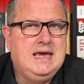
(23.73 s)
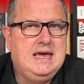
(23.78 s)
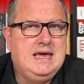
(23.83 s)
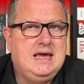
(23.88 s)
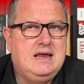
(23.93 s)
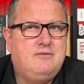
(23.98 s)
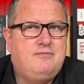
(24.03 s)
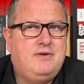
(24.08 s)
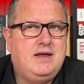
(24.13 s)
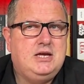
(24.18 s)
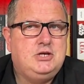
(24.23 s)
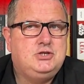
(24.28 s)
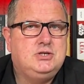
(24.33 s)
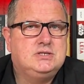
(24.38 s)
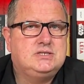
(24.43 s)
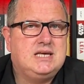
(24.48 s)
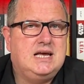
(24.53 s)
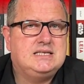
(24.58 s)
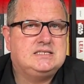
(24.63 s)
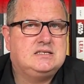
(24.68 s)
Inflation
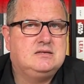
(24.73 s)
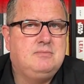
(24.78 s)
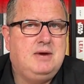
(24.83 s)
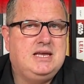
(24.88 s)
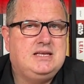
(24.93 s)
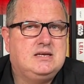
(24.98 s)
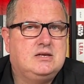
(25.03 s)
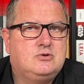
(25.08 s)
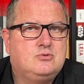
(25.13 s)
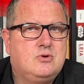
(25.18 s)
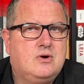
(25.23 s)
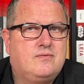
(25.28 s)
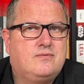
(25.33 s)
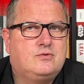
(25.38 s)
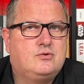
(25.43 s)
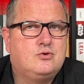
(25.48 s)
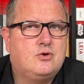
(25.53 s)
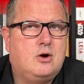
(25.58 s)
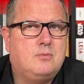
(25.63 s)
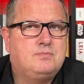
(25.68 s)
is estimated to have
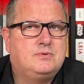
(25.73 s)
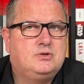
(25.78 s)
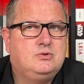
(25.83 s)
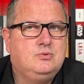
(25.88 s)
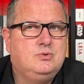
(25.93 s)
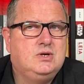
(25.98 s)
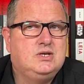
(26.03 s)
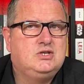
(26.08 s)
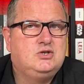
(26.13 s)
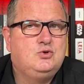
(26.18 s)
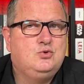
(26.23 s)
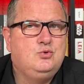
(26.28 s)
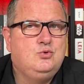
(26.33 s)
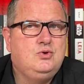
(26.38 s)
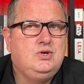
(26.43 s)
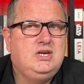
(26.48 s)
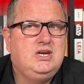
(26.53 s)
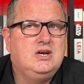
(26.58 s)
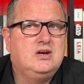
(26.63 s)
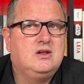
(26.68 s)
dropped to a
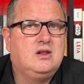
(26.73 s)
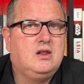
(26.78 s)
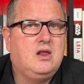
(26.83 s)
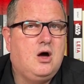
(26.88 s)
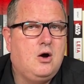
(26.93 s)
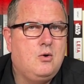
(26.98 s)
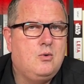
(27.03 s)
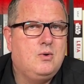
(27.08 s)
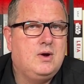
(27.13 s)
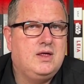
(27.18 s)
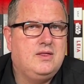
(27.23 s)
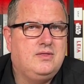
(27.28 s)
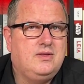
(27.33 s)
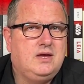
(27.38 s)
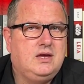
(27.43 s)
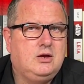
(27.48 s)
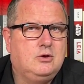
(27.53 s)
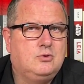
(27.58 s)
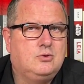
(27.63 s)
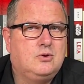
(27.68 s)
two-year low in the
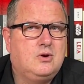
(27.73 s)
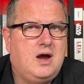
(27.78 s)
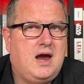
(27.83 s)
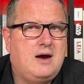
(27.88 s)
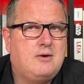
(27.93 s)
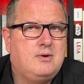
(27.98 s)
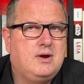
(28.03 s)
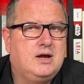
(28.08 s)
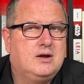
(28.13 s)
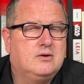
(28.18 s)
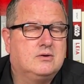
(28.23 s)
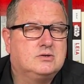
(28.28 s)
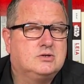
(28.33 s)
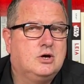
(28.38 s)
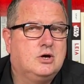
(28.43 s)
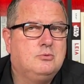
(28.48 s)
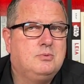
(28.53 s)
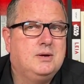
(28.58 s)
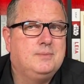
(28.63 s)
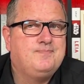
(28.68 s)
euro area in
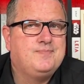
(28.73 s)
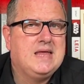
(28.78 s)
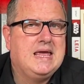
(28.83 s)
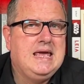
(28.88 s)
October